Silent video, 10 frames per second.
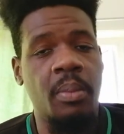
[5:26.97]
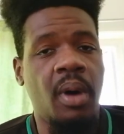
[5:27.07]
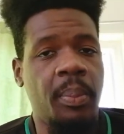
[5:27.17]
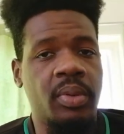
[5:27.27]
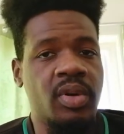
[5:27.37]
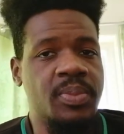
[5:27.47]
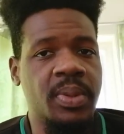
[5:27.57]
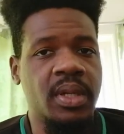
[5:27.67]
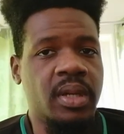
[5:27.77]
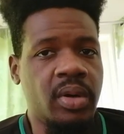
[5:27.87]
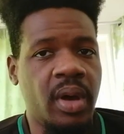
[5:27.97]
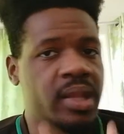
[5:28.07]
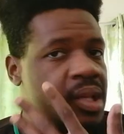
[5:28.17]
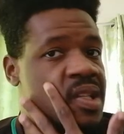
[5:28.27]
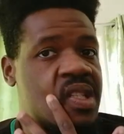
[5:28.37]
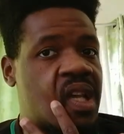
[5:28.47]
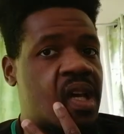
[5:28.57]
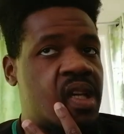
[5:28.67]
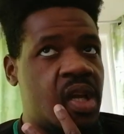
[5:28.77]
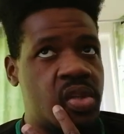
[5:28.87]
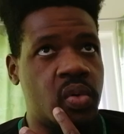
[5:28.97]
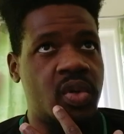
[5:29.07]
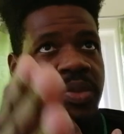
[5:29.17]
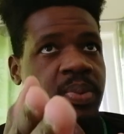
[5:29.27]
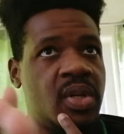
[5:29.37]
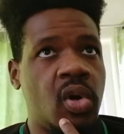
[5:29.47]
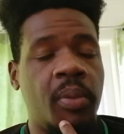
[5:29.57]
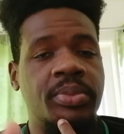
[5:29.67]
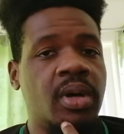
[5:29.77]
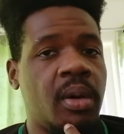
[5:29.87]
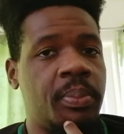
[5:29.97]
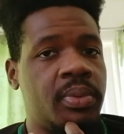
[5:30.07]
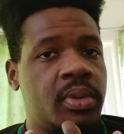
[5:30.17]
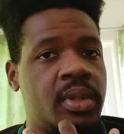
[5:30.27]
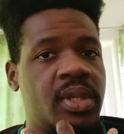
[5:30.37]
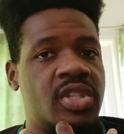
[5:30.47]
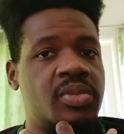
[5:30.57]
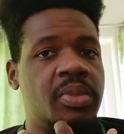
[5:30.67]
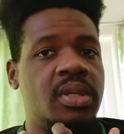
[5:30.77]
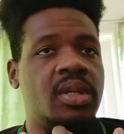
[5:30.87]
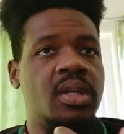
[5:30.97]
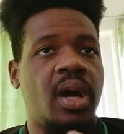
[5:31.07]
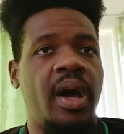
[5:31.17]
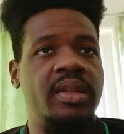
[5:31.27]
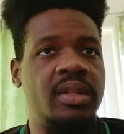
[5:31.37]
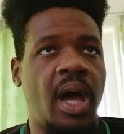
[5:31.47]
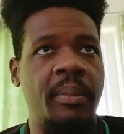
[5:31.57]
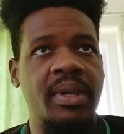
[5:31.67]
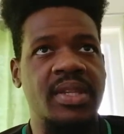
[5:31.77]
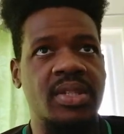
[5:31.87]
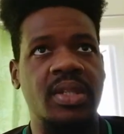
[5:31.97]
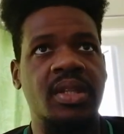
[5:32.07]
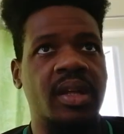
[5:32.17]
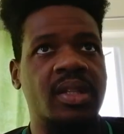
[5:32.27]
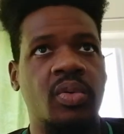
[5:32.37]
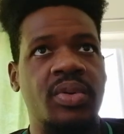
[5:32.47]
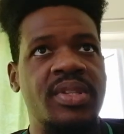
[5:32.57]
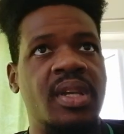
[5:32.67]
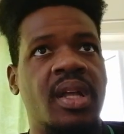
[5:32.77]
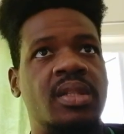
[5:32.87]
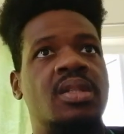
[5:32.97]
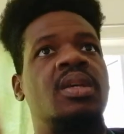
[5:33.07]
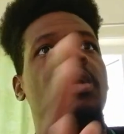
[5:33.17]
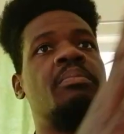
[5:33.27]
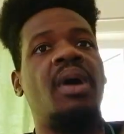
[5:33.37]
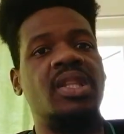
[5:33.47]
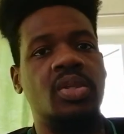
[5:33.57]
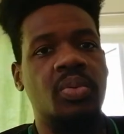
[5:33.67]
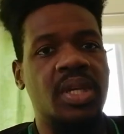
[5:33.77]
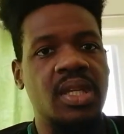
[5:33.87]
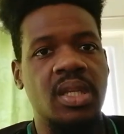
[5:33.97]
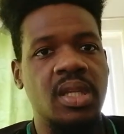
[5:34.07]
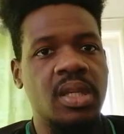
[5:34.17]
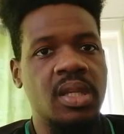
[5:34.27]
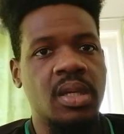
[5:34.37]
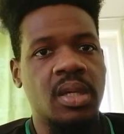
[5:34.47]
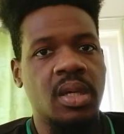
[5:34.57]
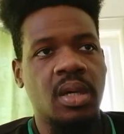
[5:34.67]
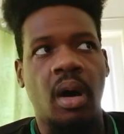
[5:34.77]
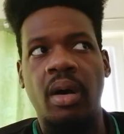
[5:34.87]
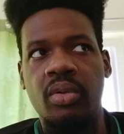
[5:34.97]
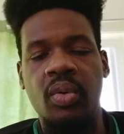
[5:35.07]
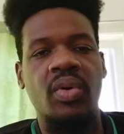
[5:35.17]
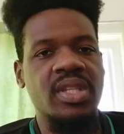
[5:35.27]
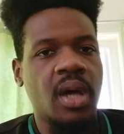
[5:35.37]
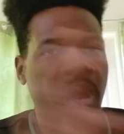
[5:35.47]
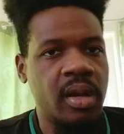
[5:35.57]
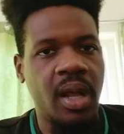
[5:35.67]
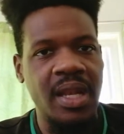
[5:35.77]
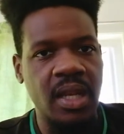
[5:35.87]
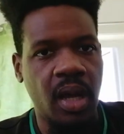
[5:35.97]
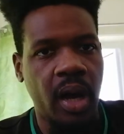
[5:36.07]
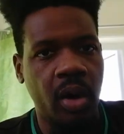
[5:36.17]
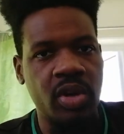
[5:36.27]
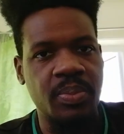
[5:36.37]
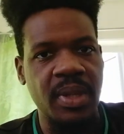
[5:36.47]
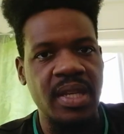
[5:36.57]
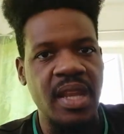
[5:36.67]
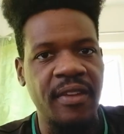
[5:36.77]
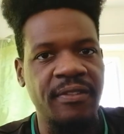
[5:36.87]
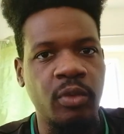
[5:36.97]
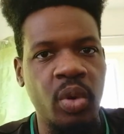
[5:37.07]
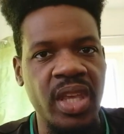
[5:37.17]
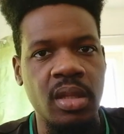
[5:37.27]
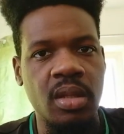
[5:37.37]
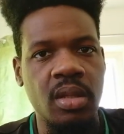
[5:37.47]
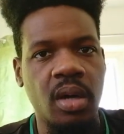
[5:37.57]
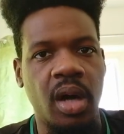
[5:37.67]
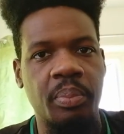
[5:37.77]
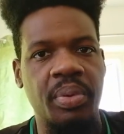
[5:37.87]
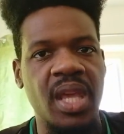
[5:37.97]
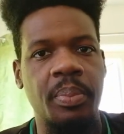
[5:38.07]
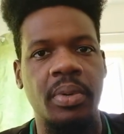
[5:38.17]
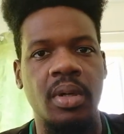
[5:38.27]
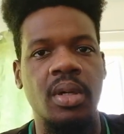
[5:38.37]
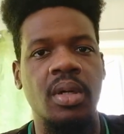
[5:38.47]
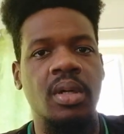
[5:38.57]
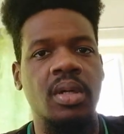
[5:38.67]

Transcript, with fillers: Mbappe was playing on the right hand side, and Giroud was playing up top. Is me, and I'm guessing the tactic was that Matuidi, although he was on a was playing left wing on paper,